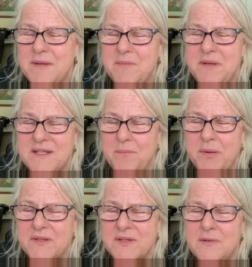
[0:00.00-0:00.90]
I seem to
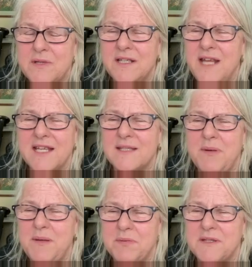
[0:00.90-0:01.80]
be a person who
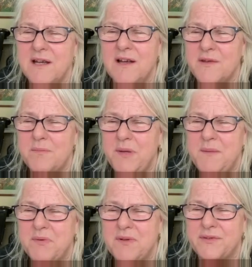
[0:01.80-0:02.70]
connects people to
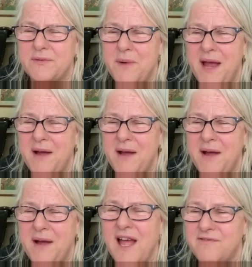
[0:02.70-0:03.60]
other people
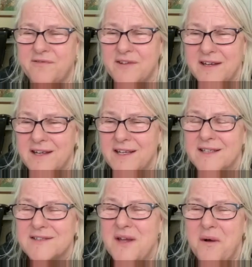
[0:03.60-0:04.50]
throughout life.